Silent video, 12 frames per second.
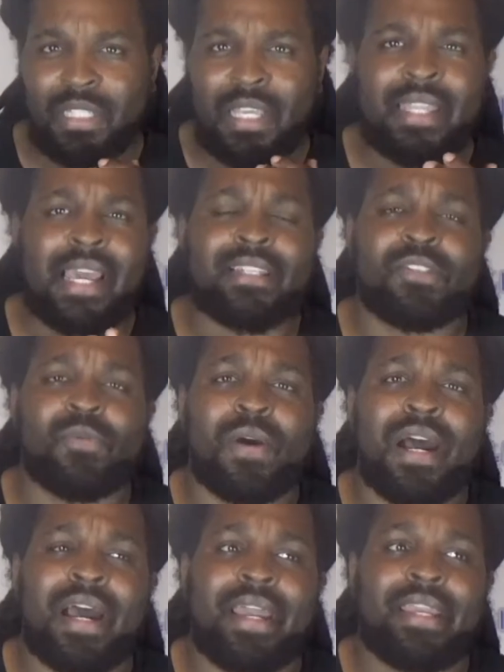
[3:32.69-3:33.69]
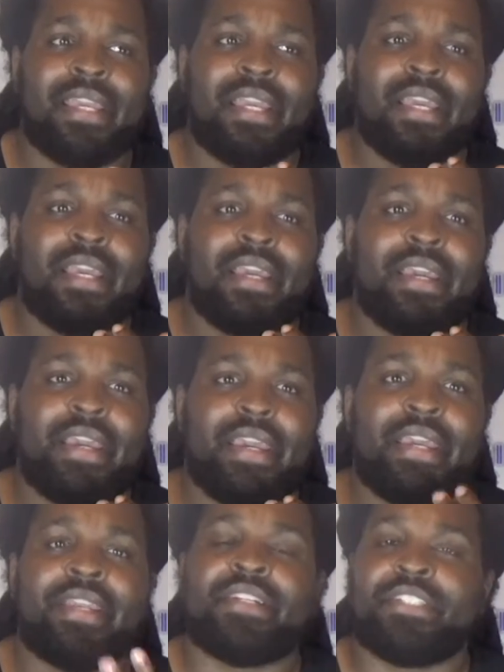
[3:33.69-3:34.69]
And that's why
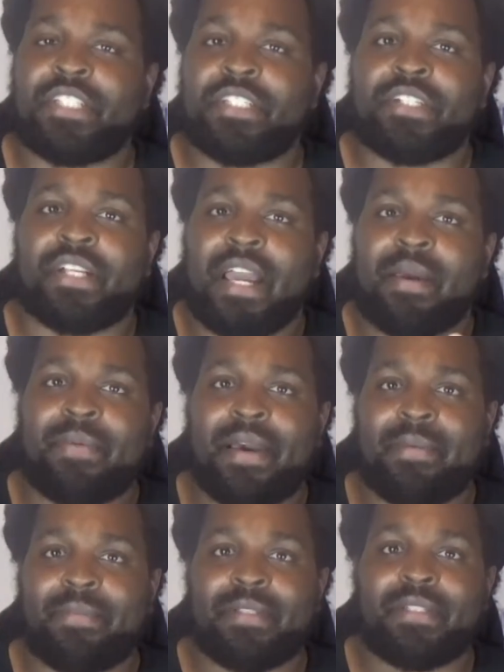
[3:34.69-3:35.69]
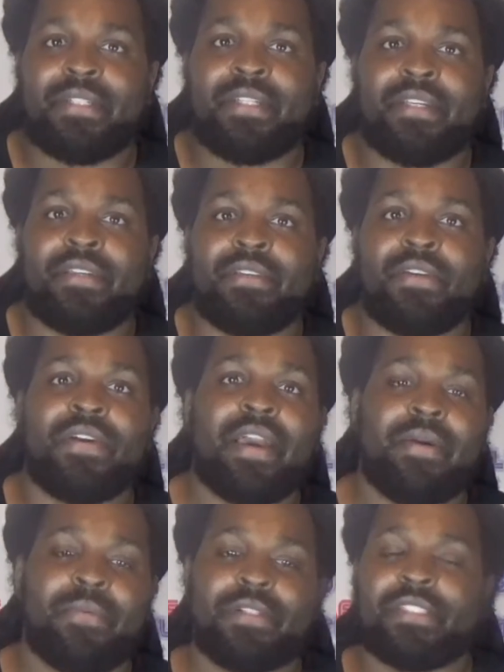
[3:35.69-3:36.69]
intergender got popular. Okay,
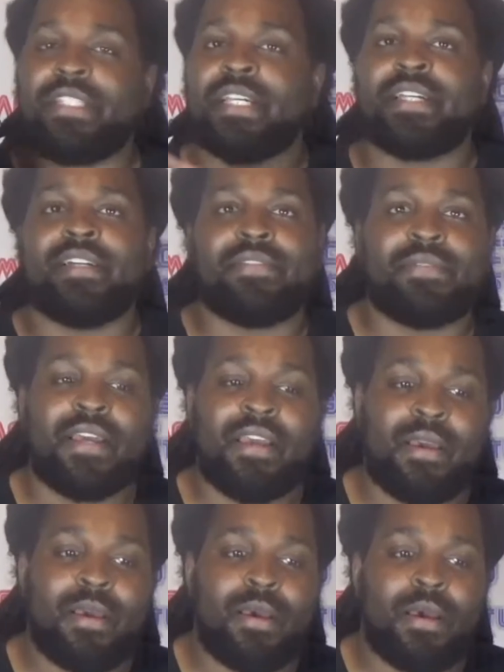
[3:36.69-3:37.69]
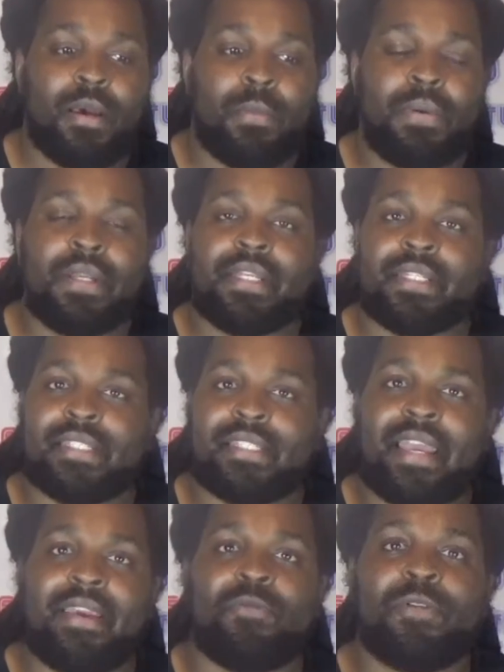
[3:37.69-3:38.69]
we're sick of putting the
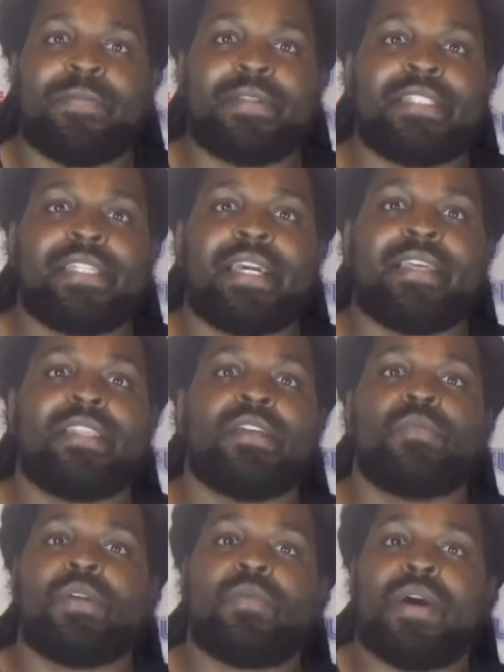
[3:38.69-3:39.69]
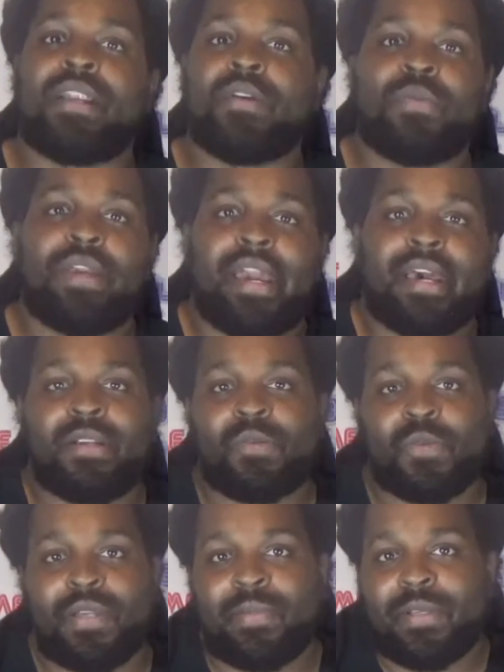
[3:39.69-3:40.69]
same women together. Well, why don't we have a
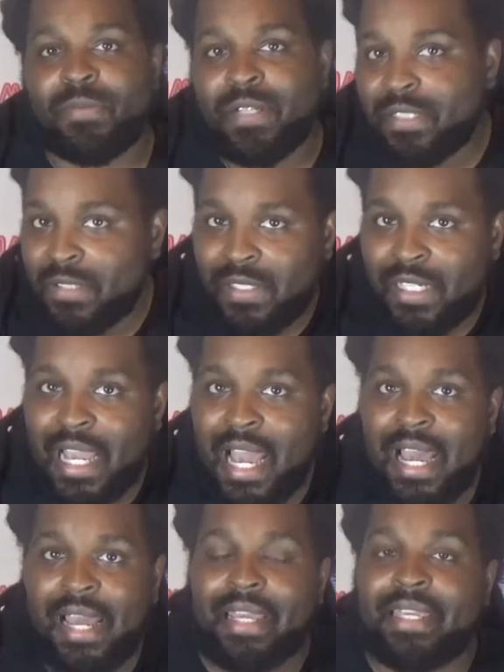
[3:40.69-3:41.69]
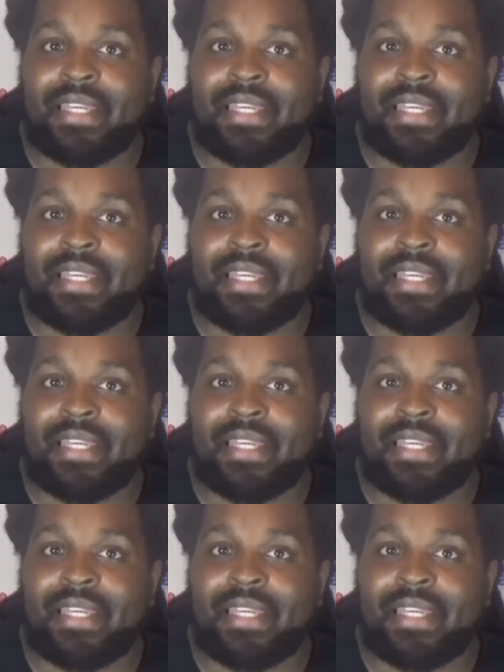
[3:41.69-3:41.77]
women wrestle a guy?